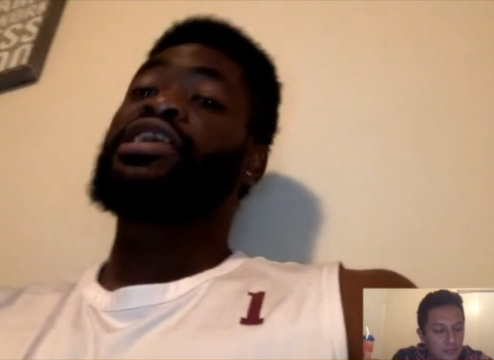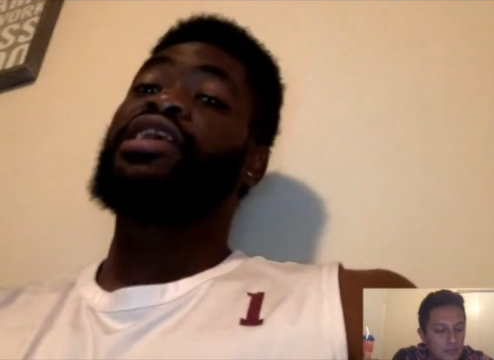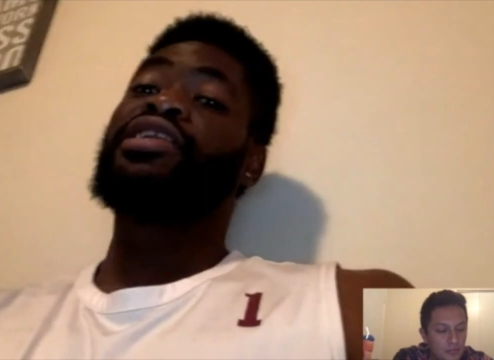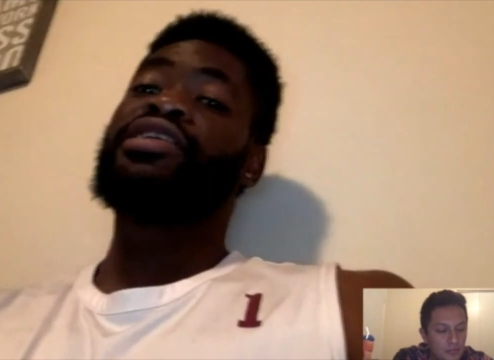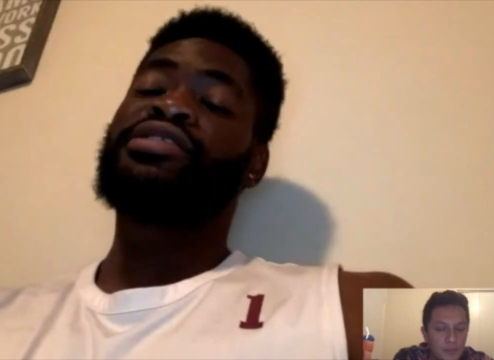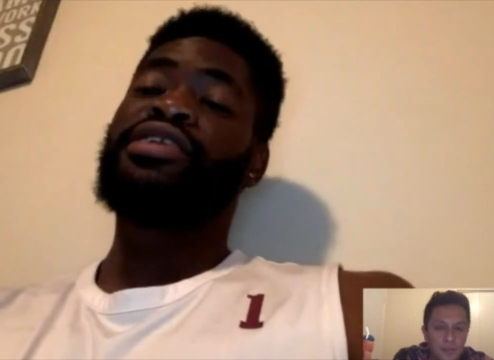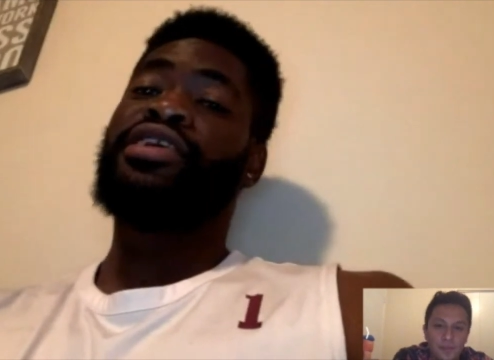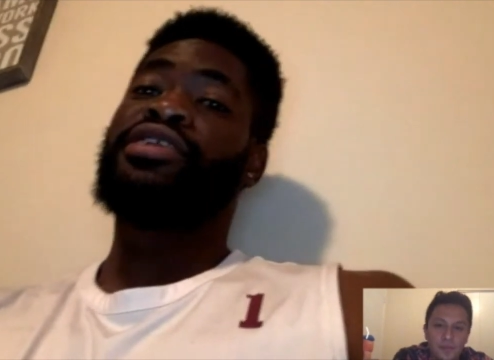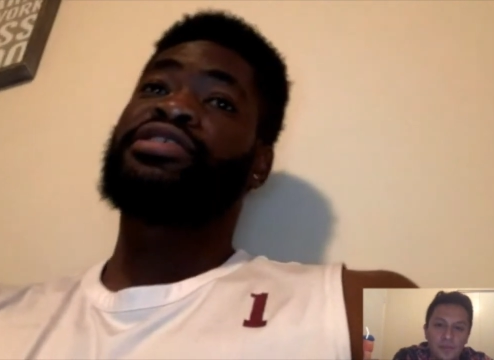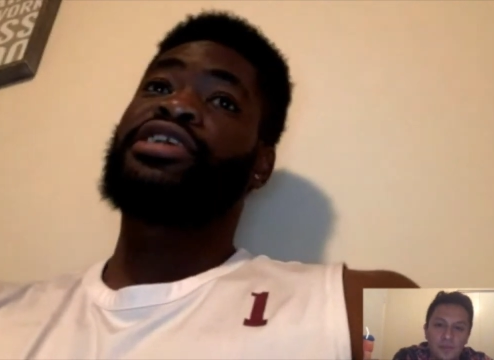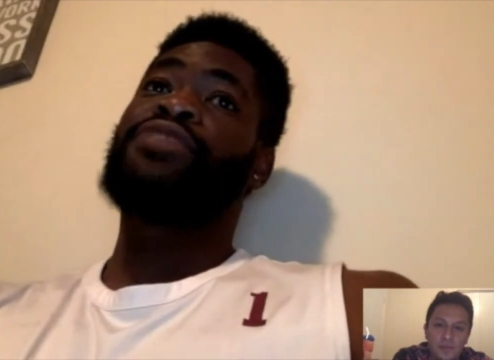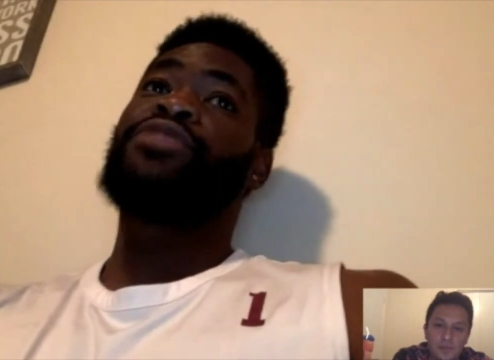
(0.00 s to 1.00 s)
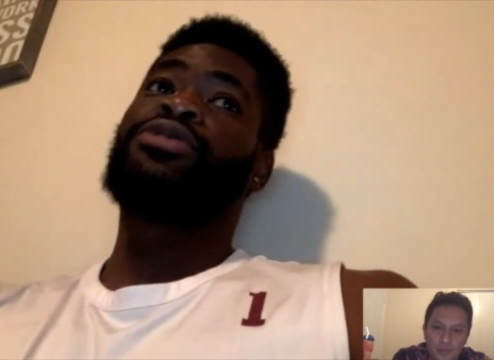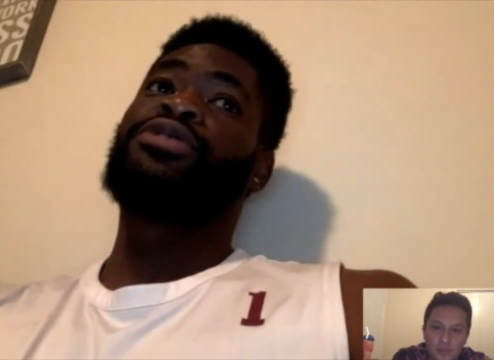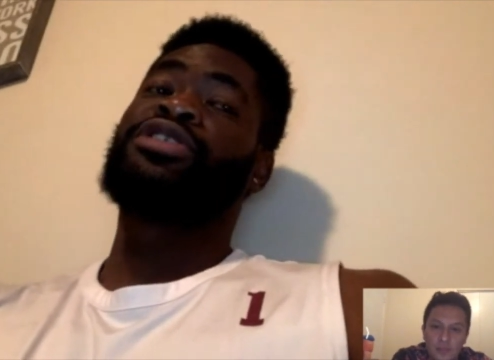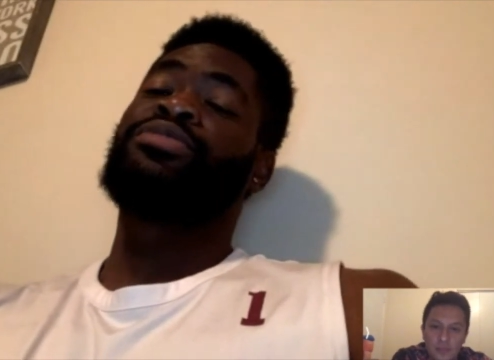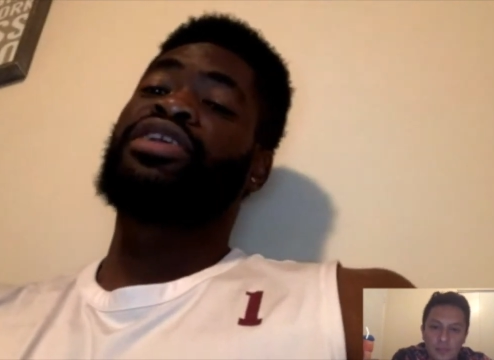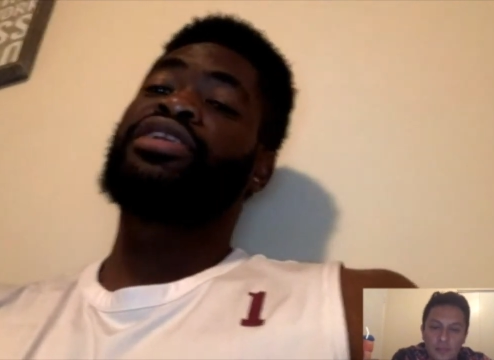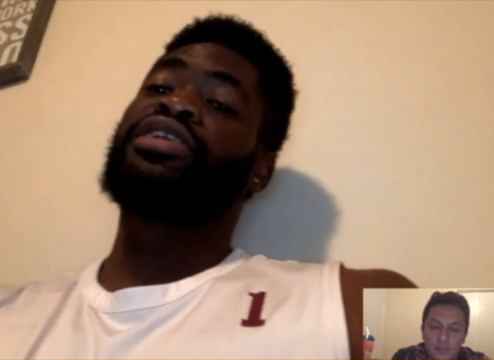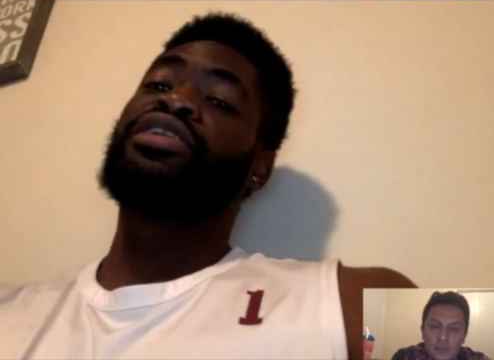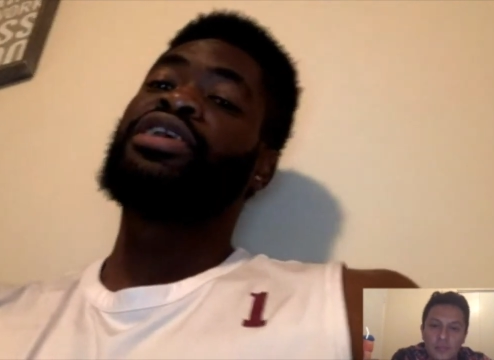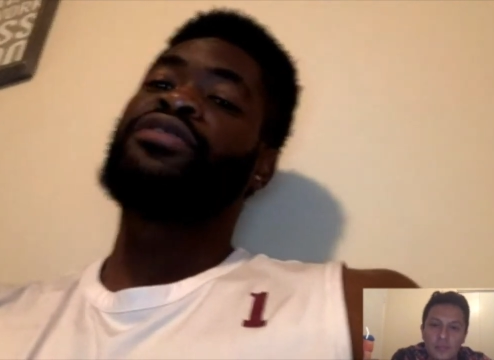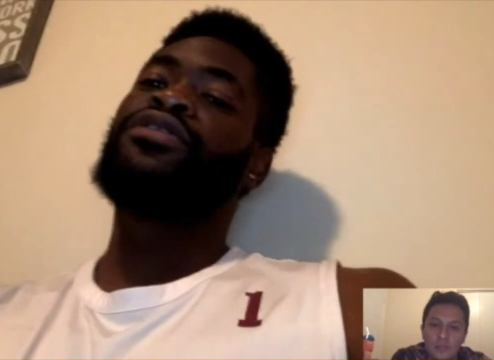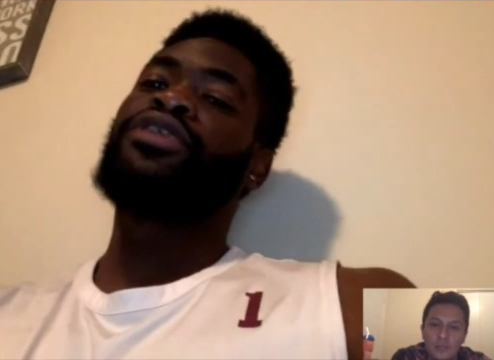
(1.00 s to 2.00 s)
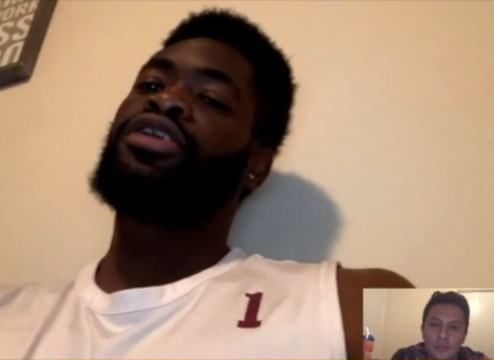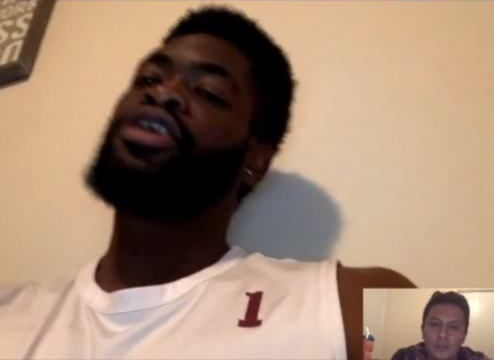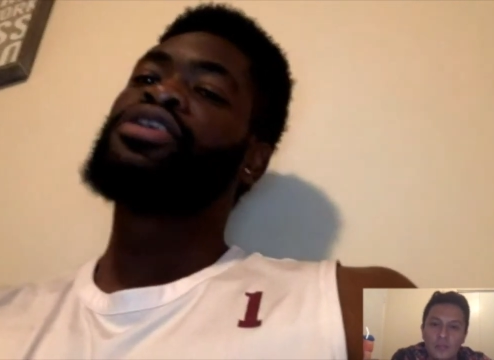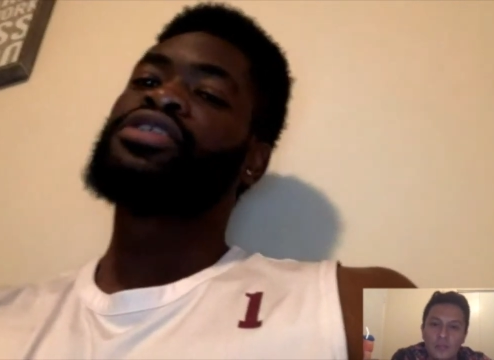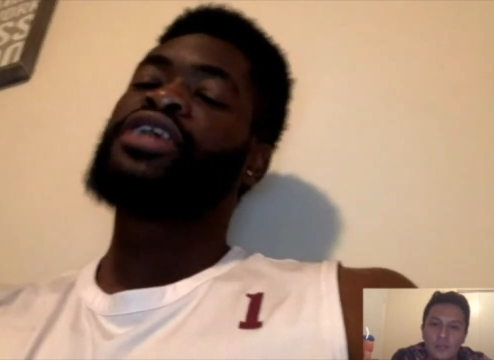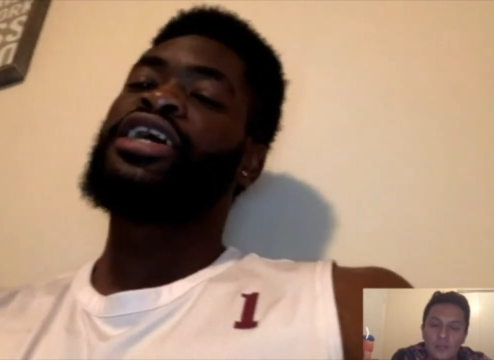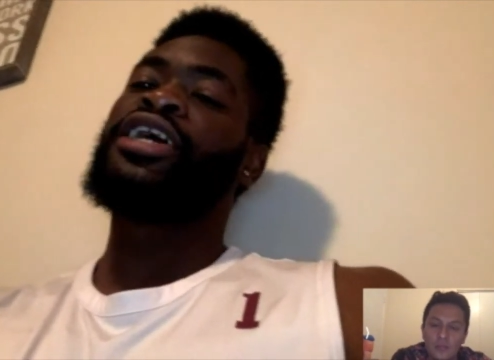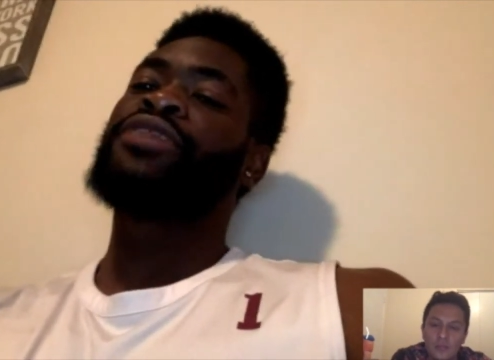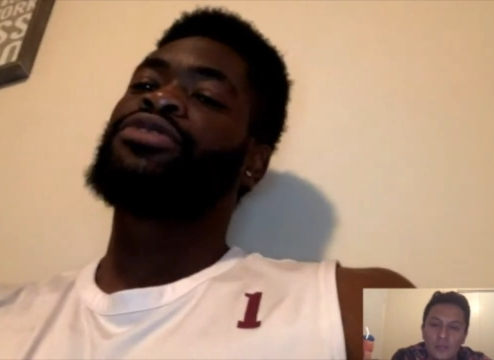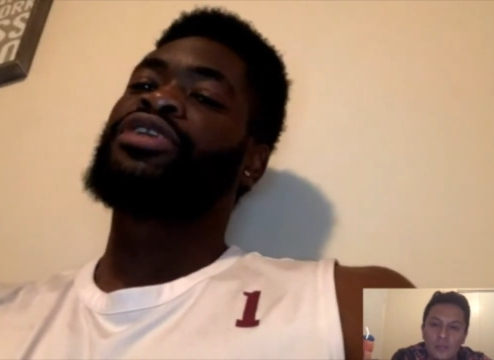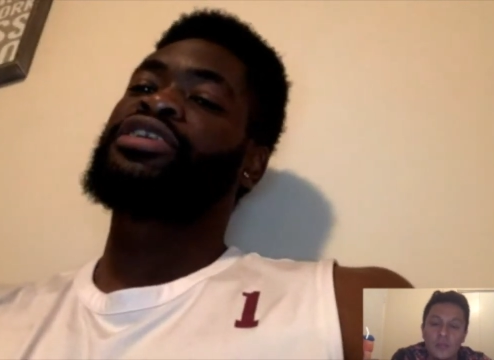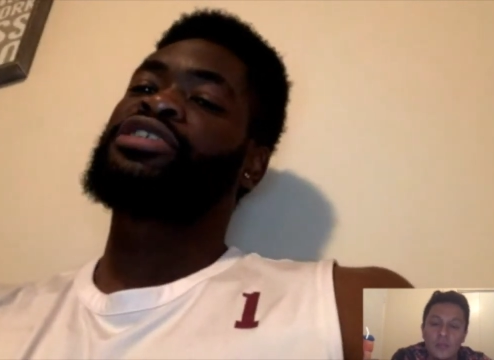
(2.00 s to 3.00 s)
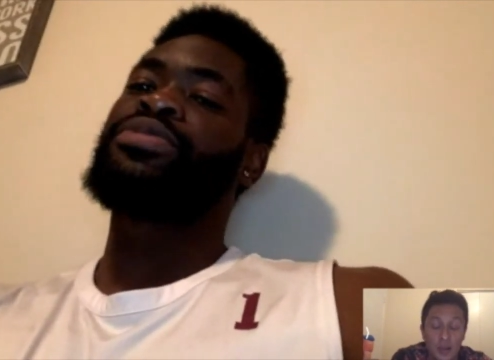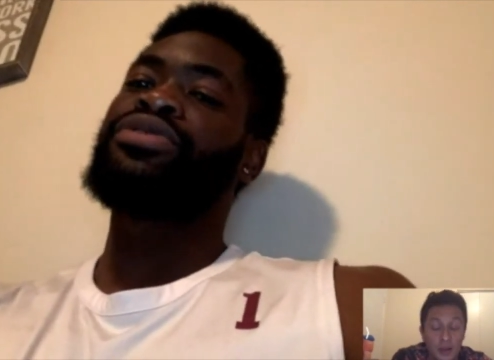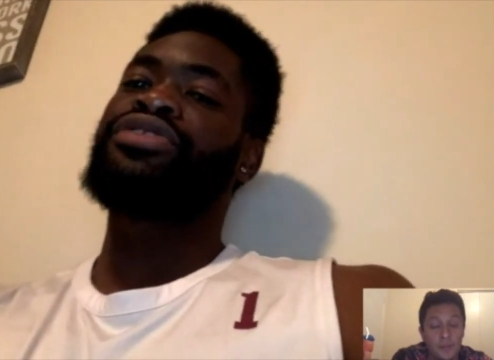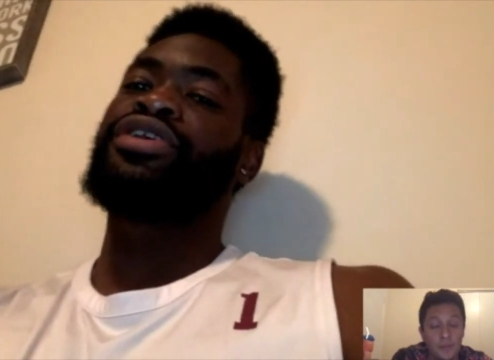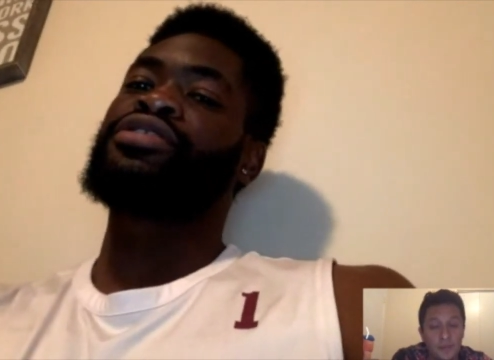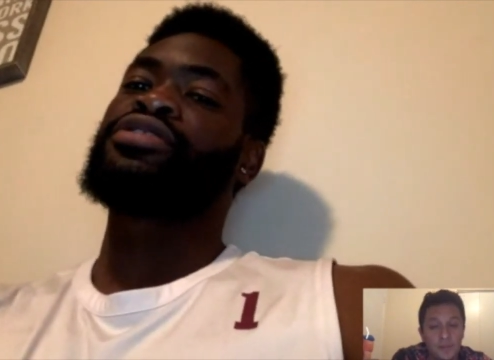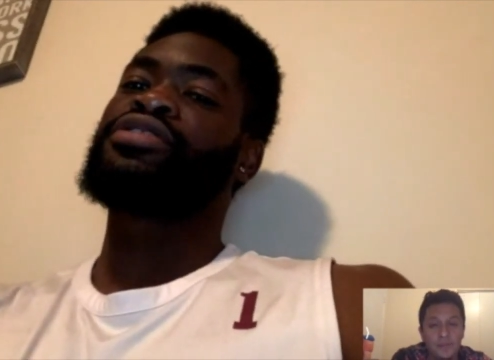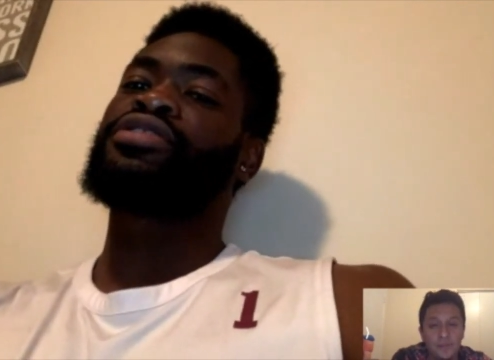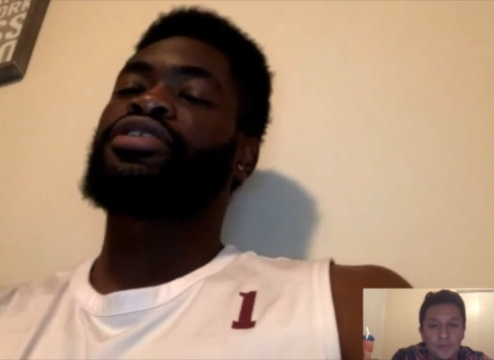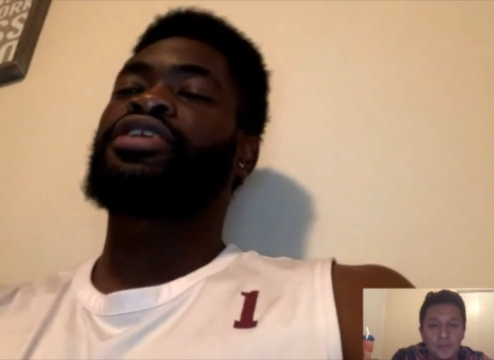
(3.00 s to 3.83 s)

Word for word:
Speaker 1: talented, someone who's been in the league for a long time, yeah. experience.